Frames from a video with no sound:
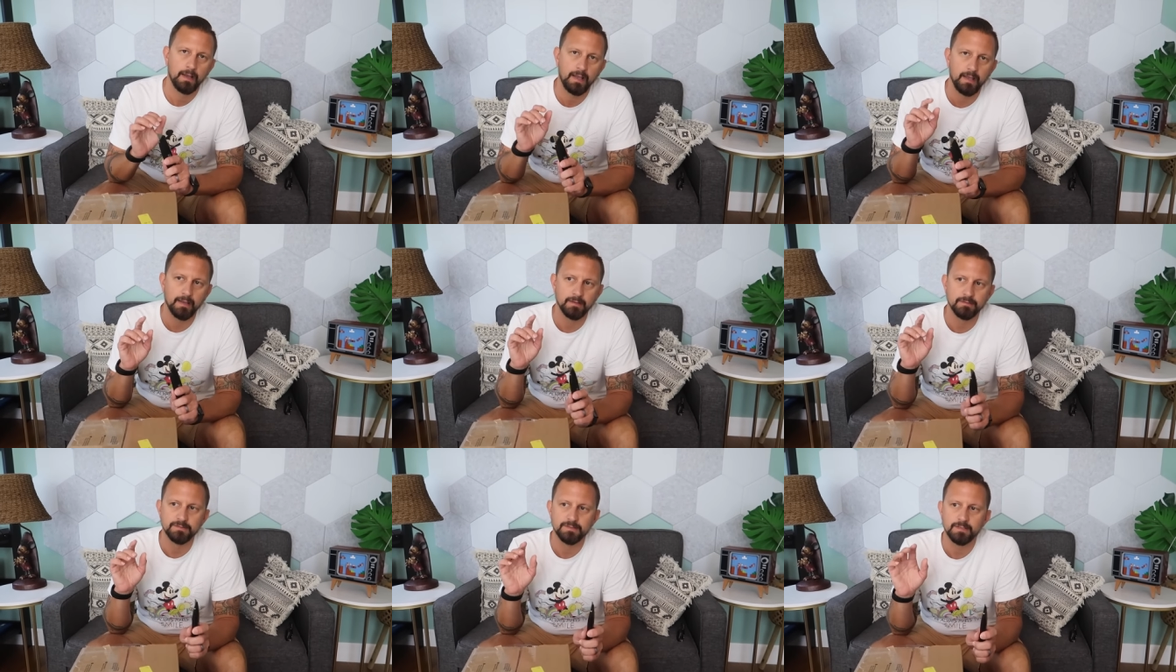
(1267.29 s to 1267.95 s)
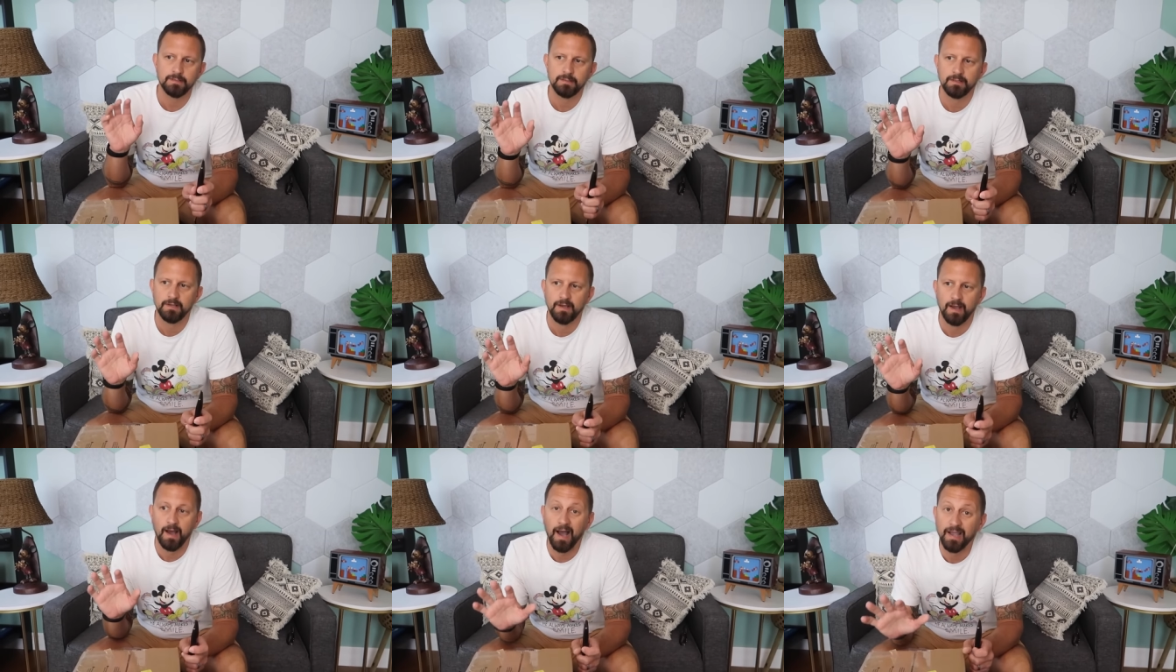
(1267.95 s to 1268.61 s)
And
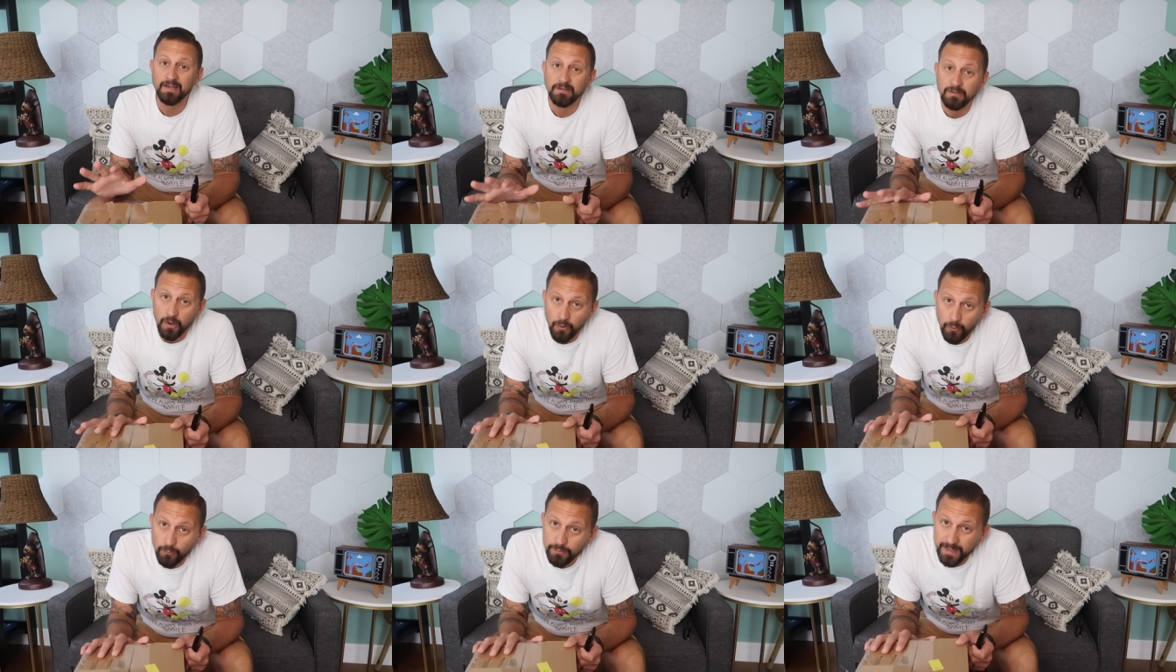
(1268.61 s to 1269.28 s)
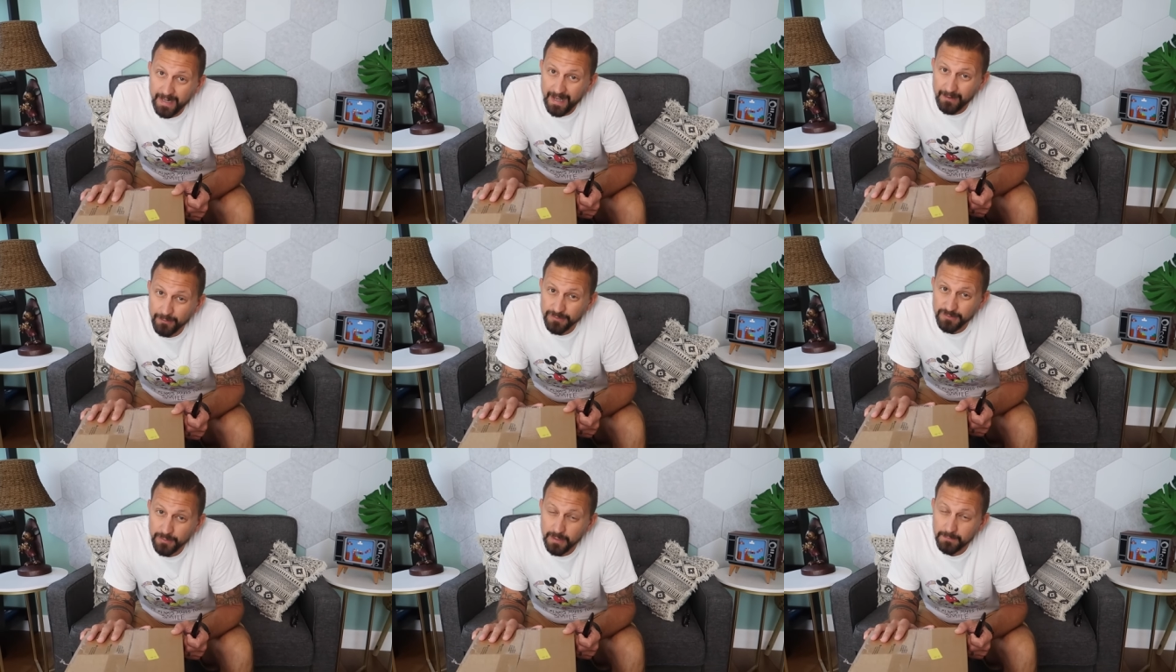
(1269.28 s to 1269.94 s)
I know that
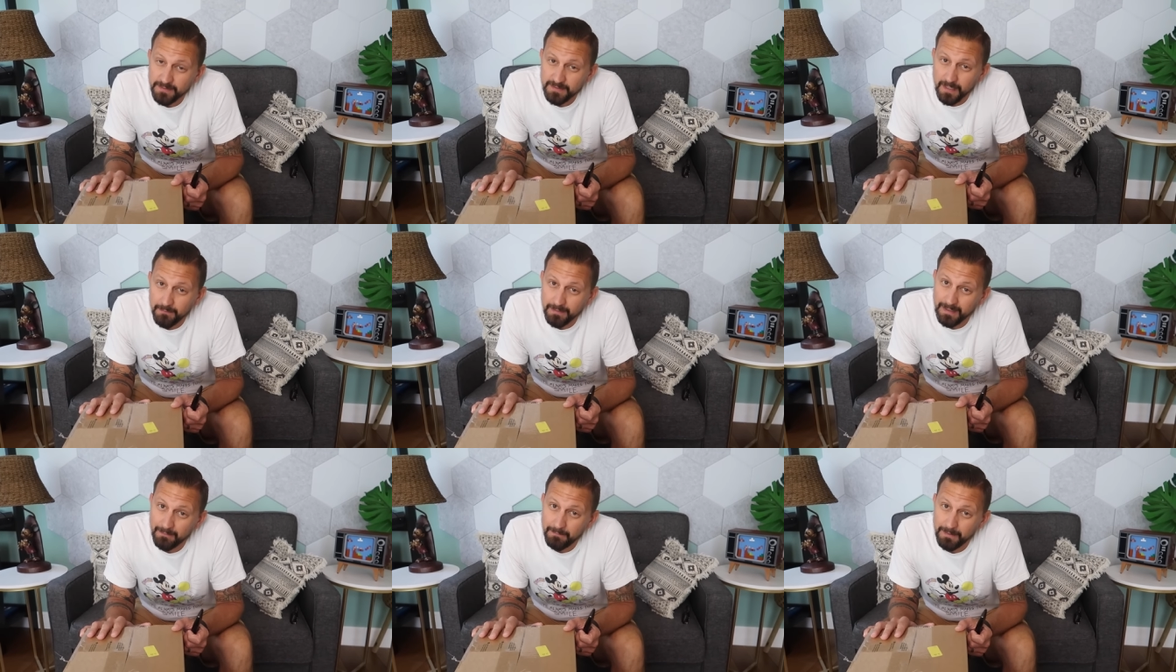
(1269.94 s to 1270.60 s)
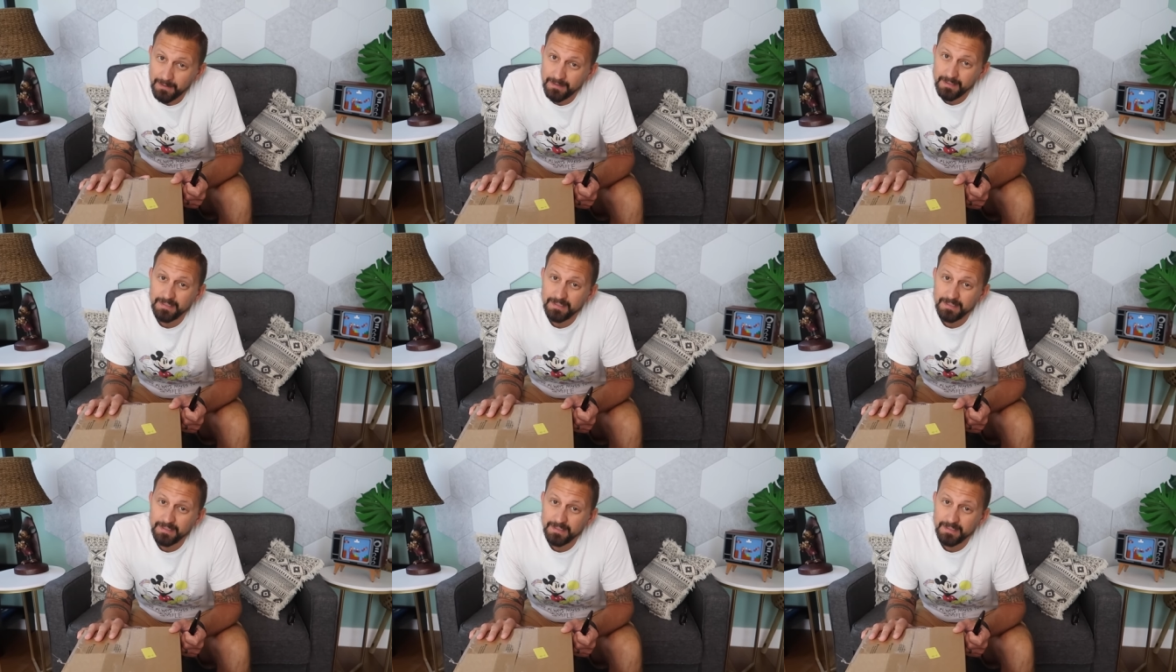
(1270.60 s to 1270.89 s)
Howl-O-Scream is coming up,